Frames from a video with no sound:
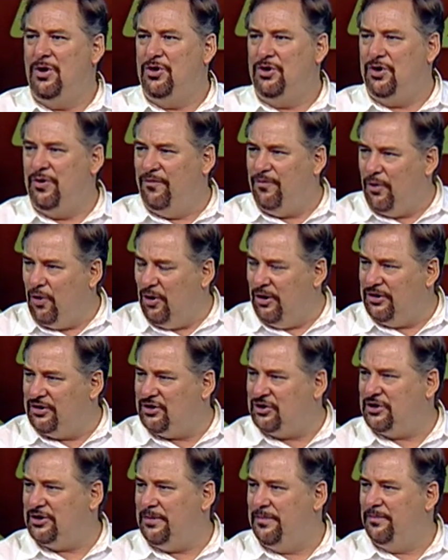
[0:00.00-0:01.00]

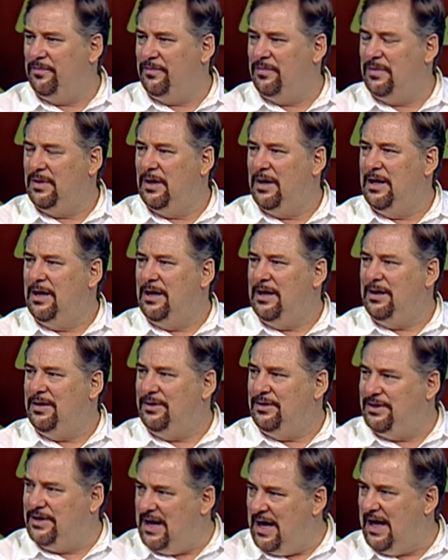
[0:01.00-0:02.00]
divorce,
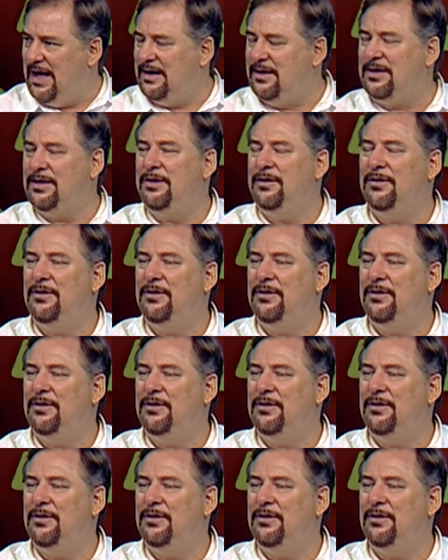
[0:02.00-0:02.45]
debt,